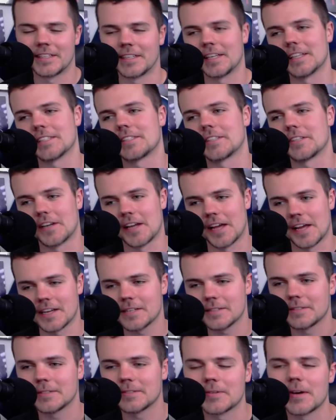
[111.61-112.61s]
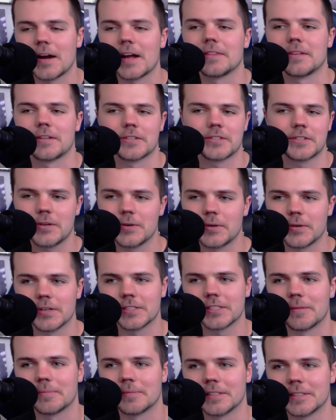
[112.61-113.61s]
Unless they're like riding their scooter or
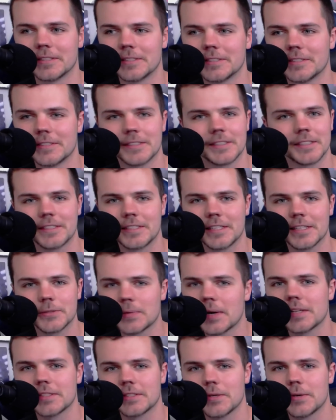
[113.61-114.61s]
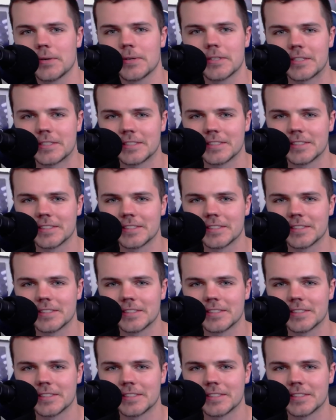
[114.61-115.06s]
something. Do kids ride scooters?